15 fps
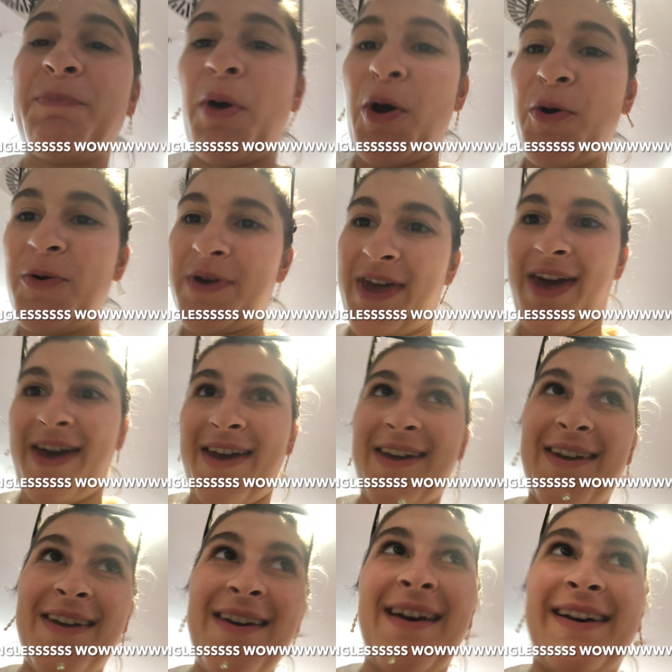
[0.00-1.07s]
poke
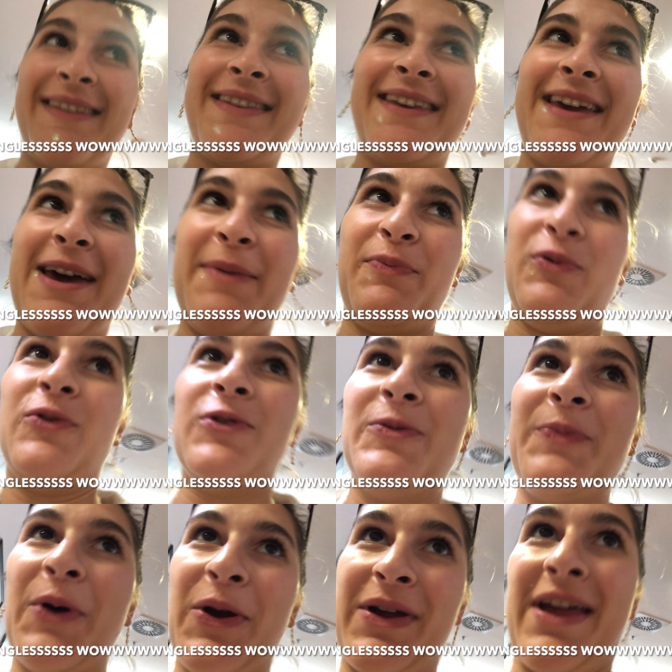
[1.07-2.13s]
at the airport,
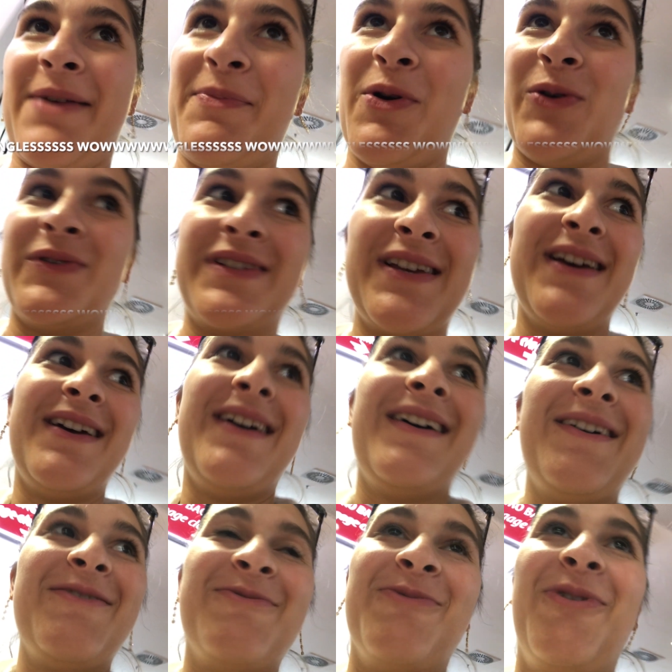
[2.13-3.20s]
poke bowls.
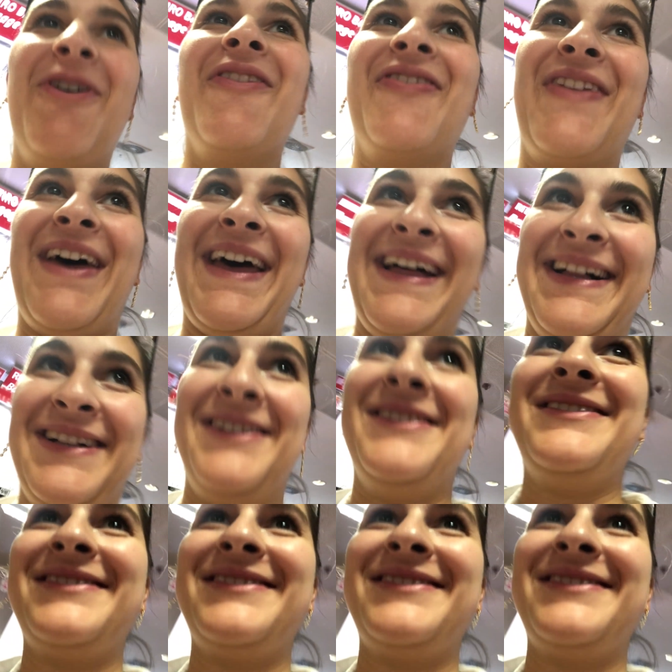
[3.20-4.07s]
What the hell?